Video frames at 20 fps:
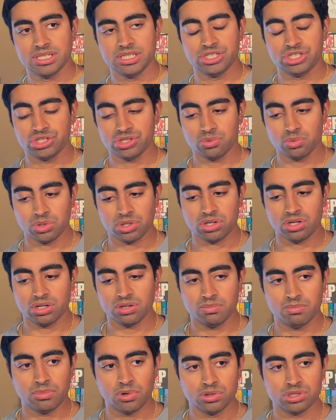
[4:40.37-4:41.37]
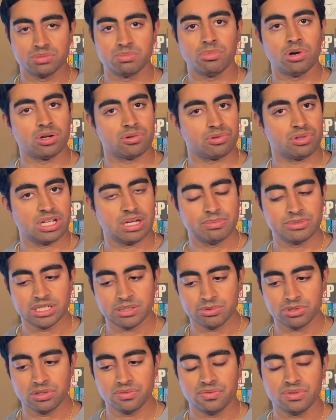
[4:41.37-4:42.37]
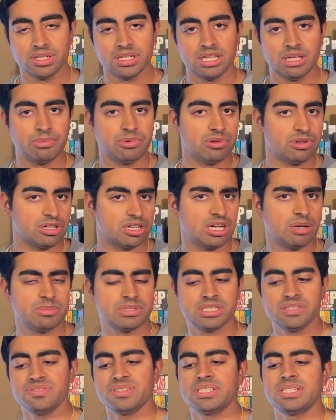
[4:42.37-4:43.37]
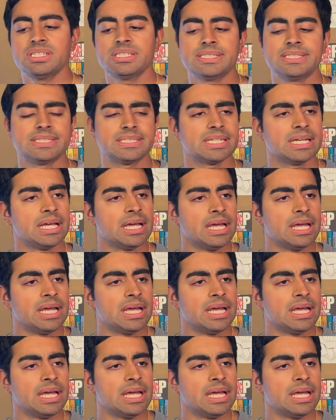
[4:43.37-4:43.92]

it should work on most modern laptops hopefully, let me know in the comments if it doesn't.